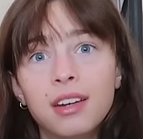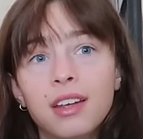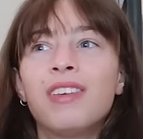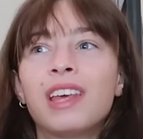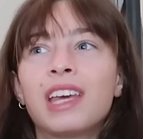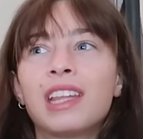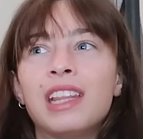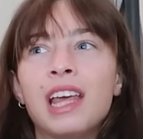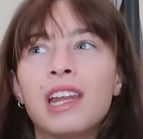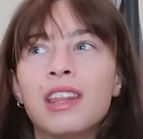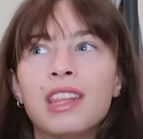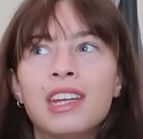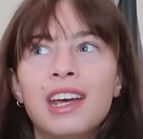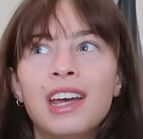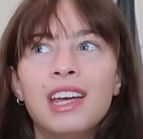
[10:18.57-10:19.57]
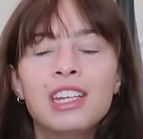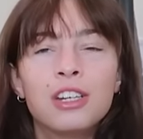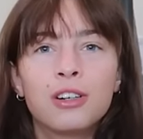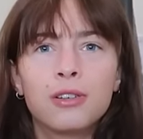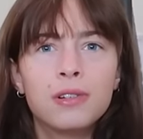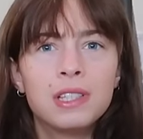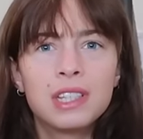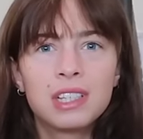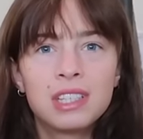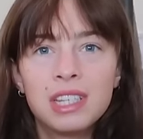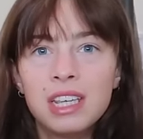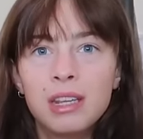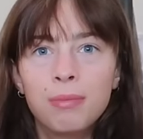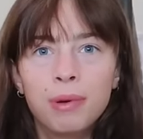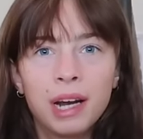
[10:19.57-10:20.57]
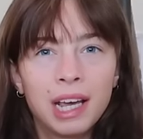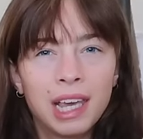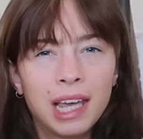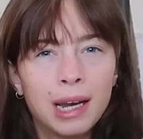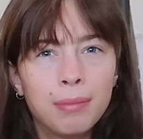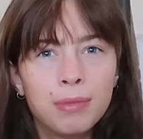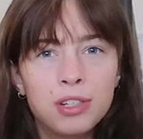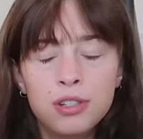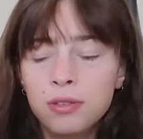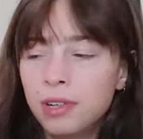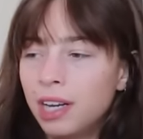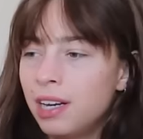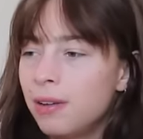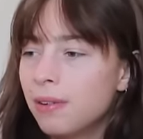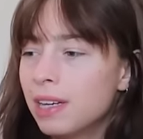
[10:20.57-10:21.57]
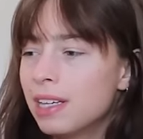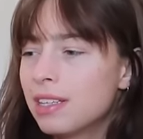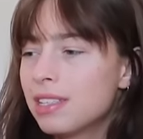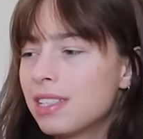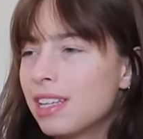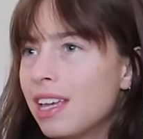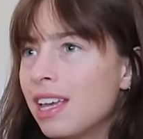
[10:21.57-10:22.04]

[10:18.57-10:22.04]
I feel like at the end of the day I don't always succeed, but I get up and do it anyways.